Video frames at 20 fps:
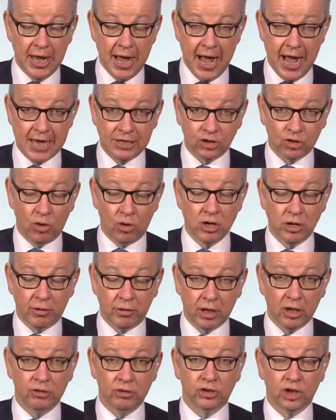stronger, our
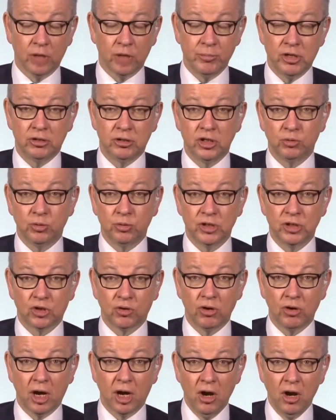coastal communities would be
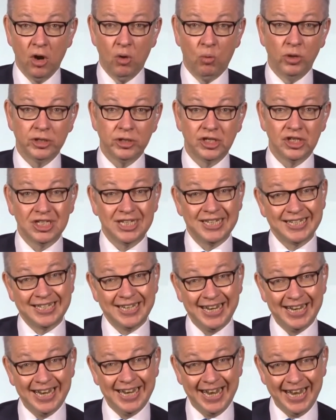stronger, wants us to
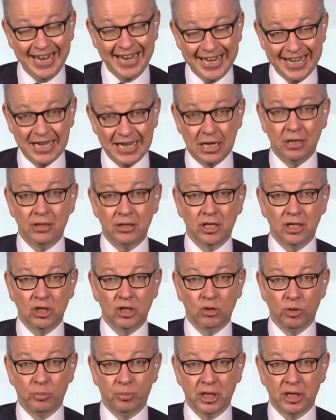stay in the
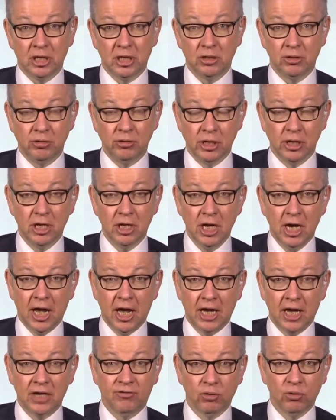European Union. And
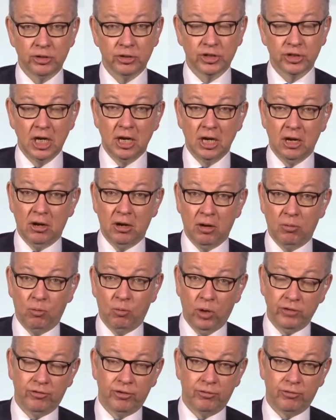of course, one
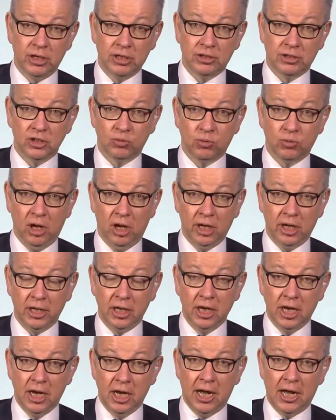of the reasons why
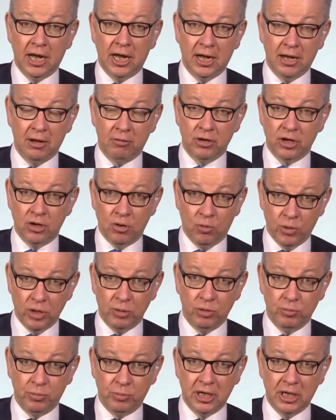you know, we
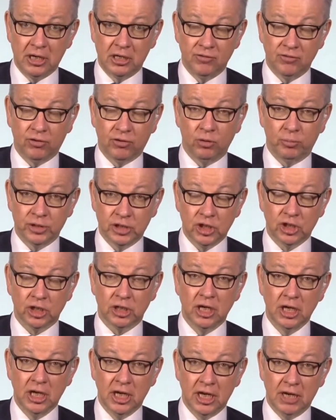would be in a difficult position
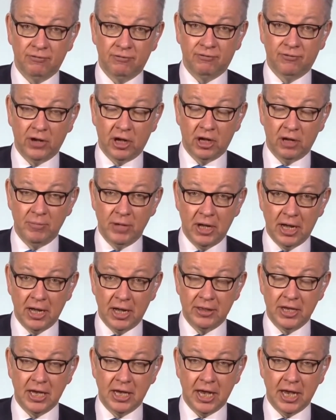if the
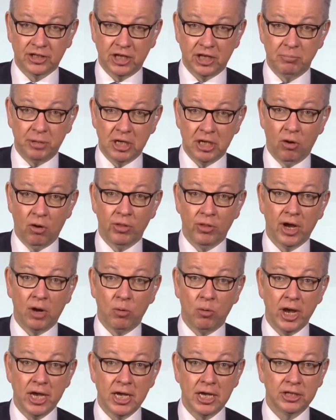SNP got their
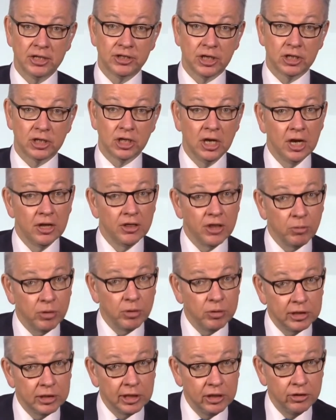way is that we
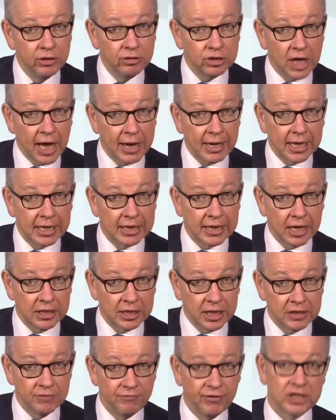would lose
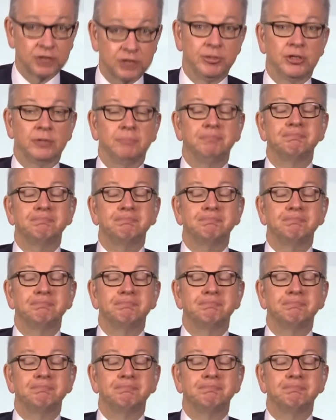that investment.